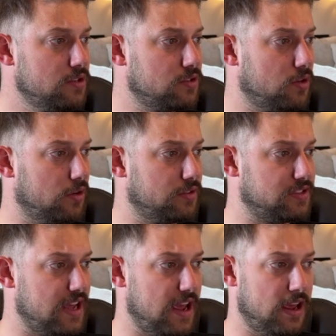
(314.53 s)
So
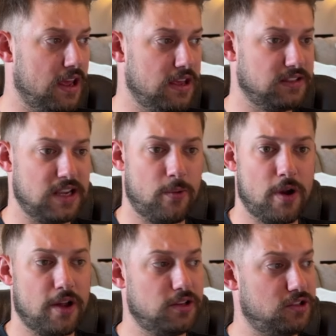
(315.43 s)
say we're
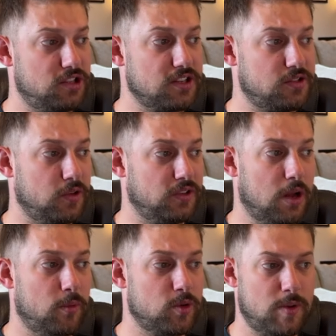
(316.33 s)
not just doing
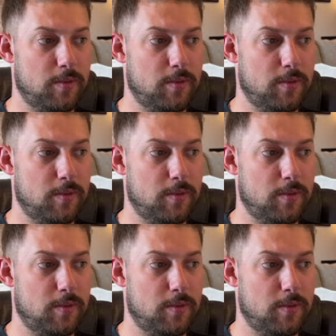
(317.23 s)
tumblers,